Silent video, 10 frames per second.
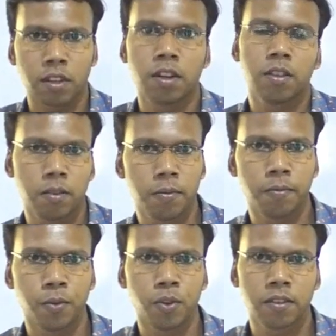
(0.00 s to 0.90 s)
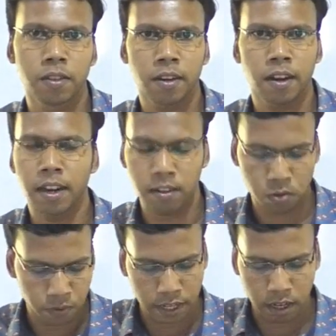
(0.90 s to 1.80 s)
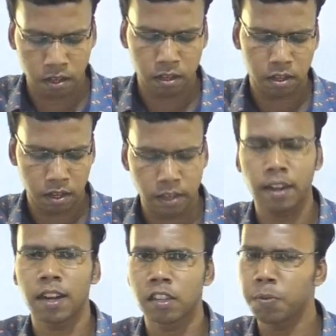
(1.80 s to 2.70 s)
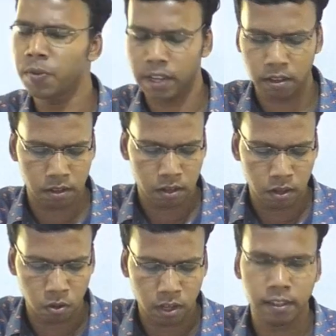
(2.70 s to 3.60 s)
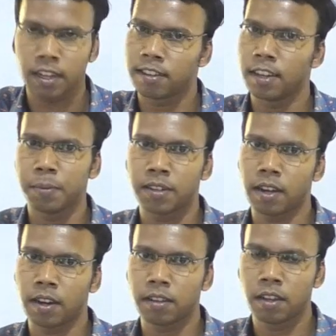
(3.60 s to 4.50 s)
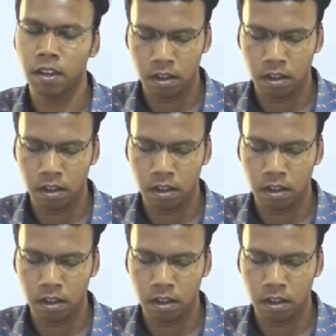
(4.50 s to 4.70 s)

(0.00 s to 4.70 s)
other fuels, right? So we can, in that concept, we can know that second statement is correct.